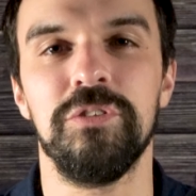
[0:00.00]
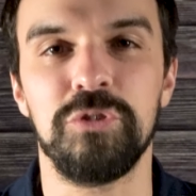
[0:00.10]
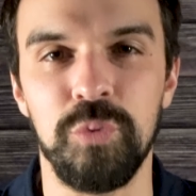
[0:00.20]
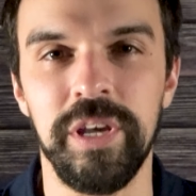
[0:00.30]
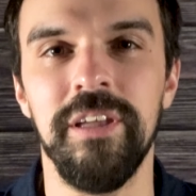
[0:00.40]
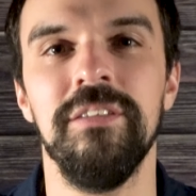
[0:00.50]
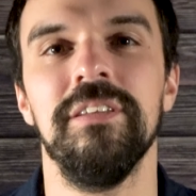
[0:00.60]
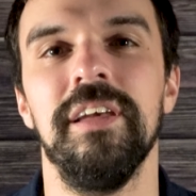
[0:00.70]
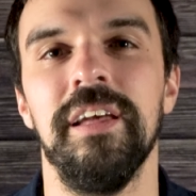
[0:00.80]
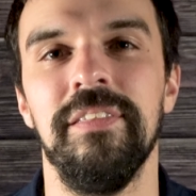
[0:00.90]
the
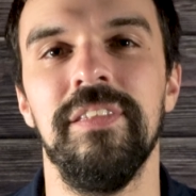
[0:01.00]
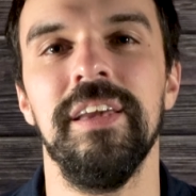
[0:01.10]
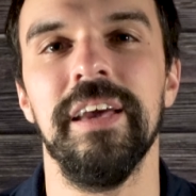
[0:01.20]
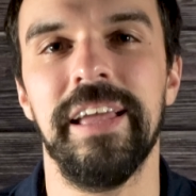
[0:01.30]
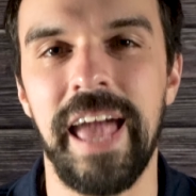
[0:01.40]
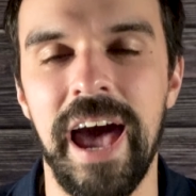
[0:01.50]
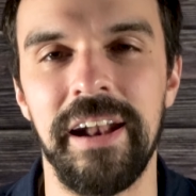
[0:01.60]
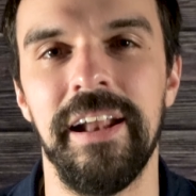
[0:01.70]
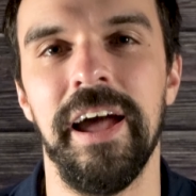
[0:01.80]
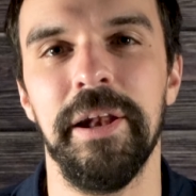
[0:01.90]
Squeeze and the
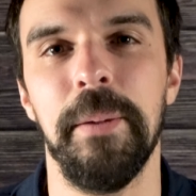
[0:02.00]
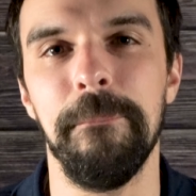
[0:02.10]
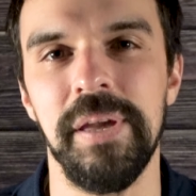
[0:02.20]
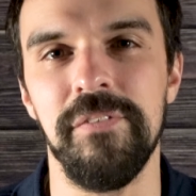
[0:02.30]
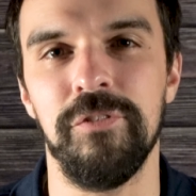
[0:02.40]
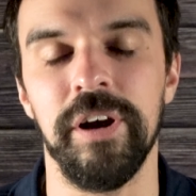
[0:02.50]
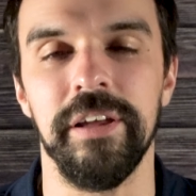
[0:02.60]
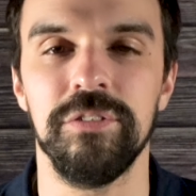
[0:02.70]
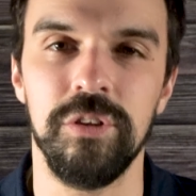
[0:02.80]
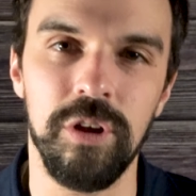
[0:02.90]
Katadyn B-Free.
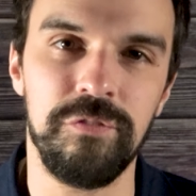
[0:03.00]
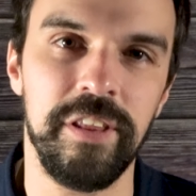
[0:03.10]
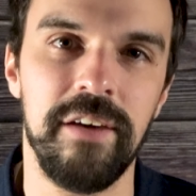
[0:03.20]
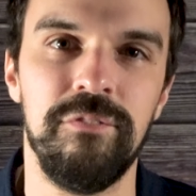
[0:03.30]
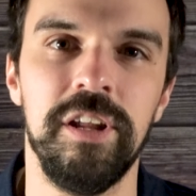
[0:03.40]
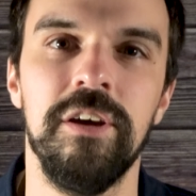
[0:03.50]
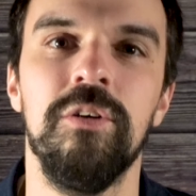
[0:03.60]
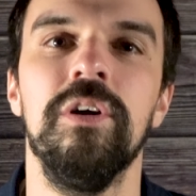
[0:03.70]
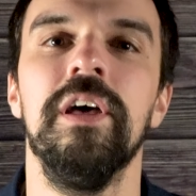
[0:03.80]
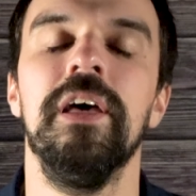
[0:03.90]
So look for that
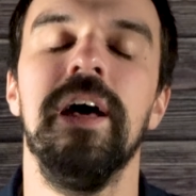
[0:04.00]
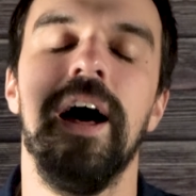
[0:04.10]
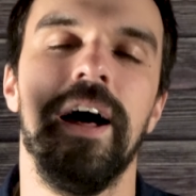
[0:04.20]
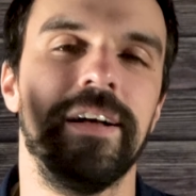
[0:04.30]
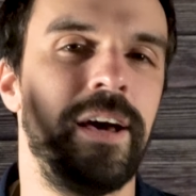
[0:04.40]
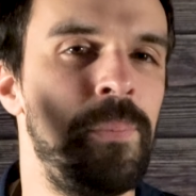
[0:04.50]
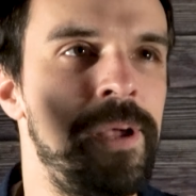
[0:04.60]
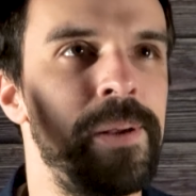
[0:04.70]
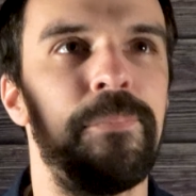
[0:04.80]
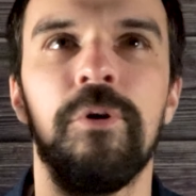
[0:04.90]
video
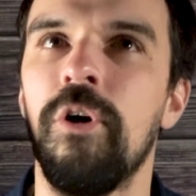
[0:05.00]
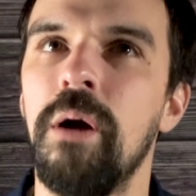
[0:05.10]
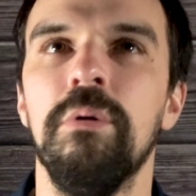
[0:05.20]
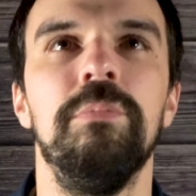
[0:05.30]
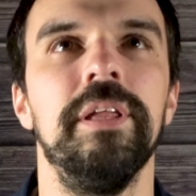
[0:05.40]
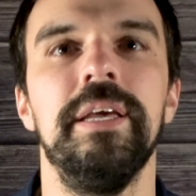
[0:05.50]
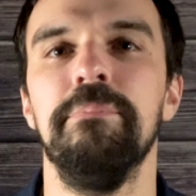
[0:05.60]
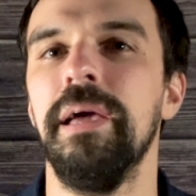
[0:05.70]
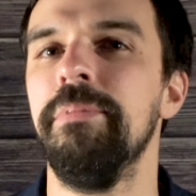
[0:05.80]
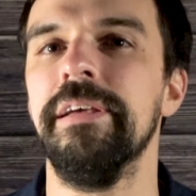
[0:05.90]
coming probably
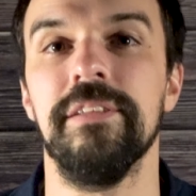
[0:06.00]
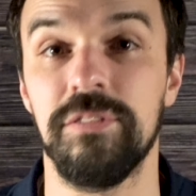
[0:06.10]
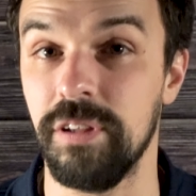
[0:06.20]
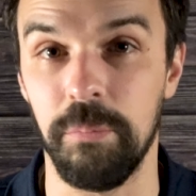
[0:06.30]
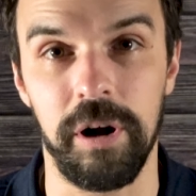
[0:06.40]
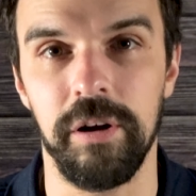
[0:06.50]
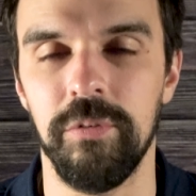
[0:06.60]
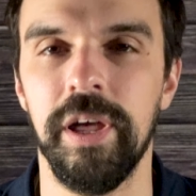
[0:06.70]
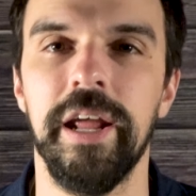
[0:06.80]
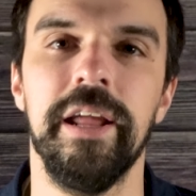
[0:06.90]
maybe in the summer.
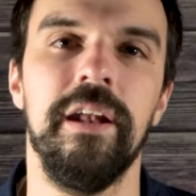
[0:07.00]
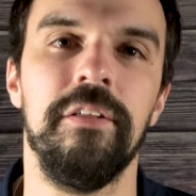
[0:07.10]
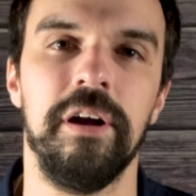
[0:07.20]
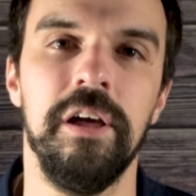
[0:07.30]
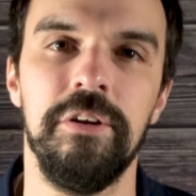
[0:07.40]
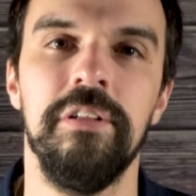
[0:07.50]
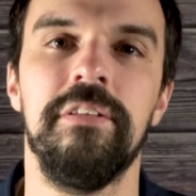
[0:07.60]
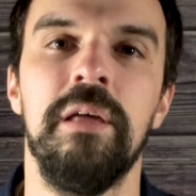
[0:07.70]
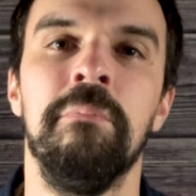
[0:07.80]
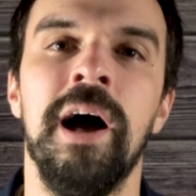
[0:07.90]
We've got to get another
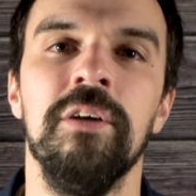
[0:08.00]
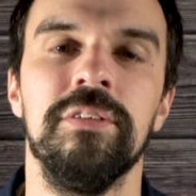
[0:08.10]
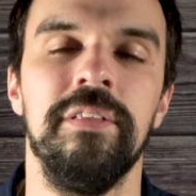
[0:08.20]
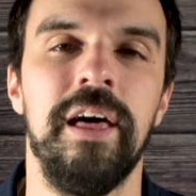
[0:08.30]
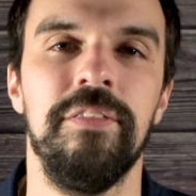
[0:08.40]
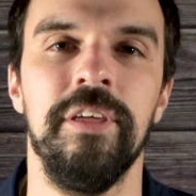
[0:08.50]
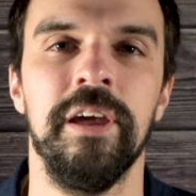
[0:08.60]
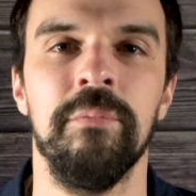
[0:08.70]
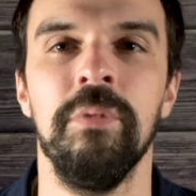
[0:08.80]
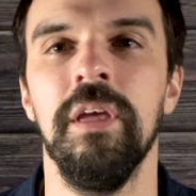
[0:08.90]
110 miles on that
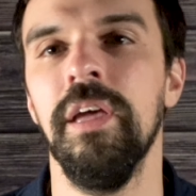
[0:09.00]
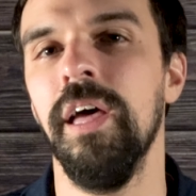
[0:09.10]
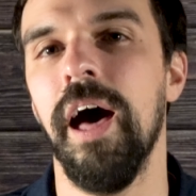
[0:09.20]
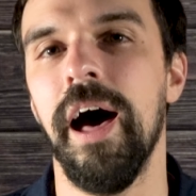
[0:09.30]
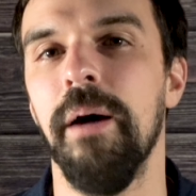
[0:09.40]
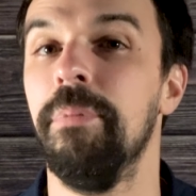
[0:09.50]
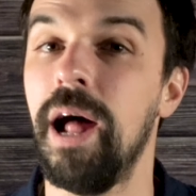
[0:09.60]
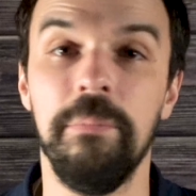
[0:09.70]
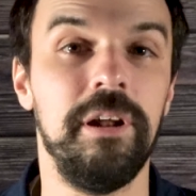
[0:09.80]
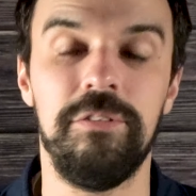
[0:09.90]
thing,
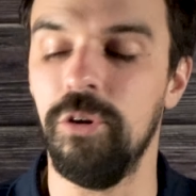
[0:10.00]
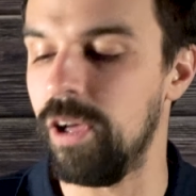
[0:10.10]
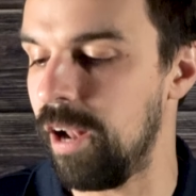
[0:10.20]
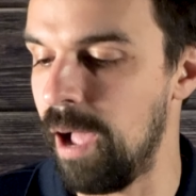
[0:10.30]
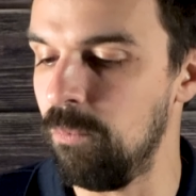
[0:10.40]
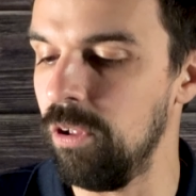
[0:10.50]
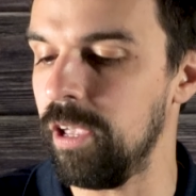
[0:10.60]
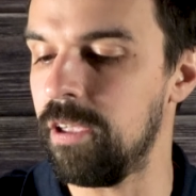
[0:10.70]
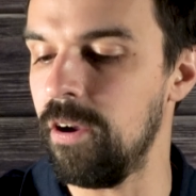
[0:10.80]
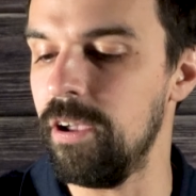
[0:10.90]
but I'm gonna do it. I'm
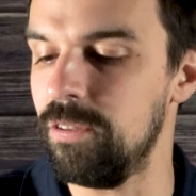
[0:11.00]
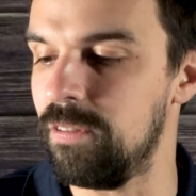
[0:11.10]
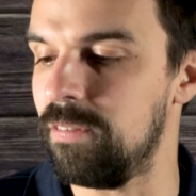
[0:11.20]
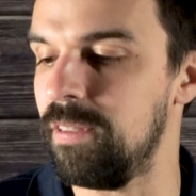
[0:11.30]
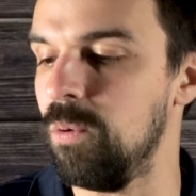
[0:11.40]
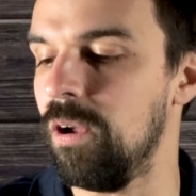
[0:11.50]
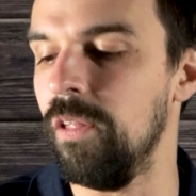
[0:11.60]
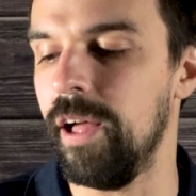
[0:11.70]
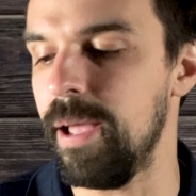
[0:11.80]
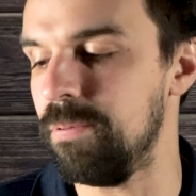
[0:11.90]
really curious to see what all
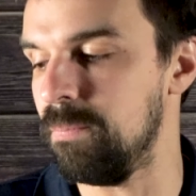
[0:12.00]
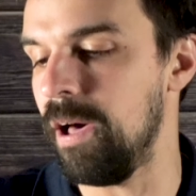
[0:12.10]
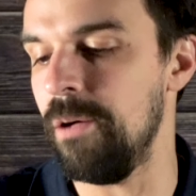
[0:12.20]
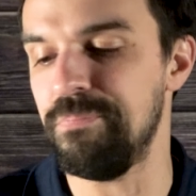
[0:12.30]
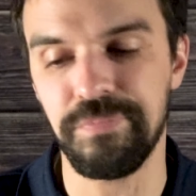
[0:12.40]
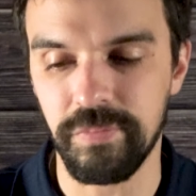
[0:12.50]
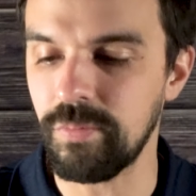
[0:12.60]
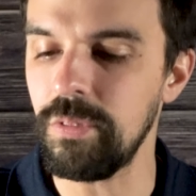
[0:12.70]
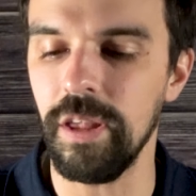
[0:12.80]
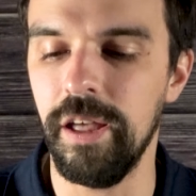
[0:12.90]
the hype's about.
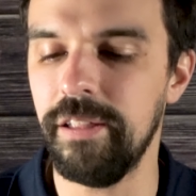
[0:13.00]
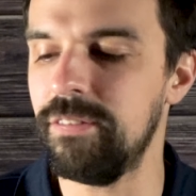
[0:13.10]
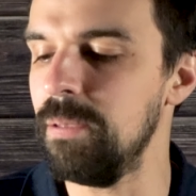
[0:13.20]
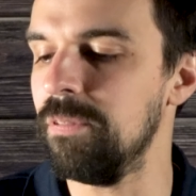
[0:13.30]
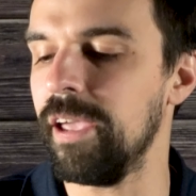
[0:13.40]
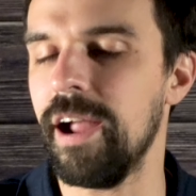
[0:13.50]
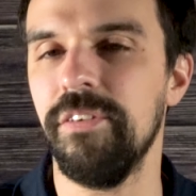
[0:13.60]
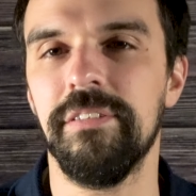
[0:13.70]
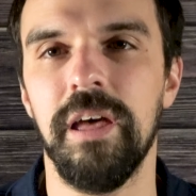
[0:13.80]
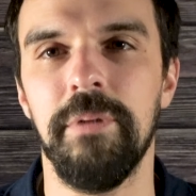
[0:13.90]
It seems like
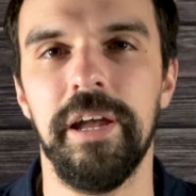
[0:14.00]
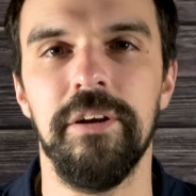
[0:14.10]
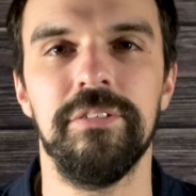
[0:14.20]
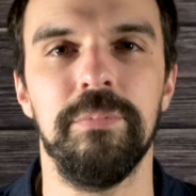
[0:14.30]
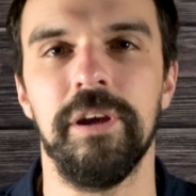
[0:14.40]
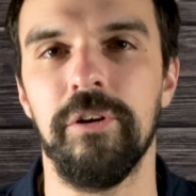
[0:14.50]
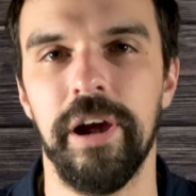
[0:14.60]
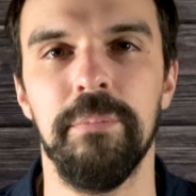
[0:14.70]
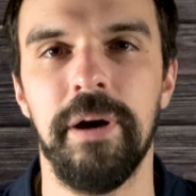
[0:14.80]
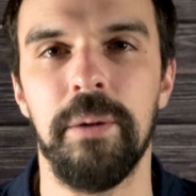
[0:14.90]
every time I hear something
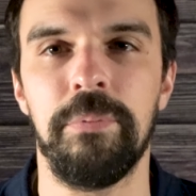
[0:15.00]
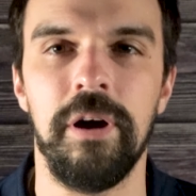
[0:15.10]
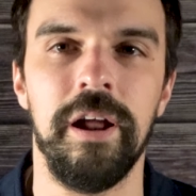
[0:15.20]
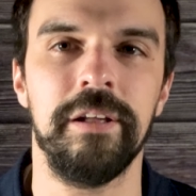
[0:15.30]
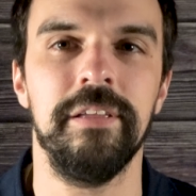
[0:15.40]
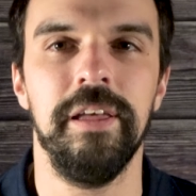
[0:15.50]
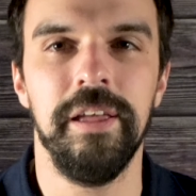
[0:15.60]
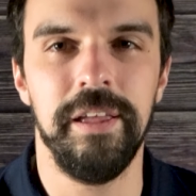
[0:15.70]
great about a product,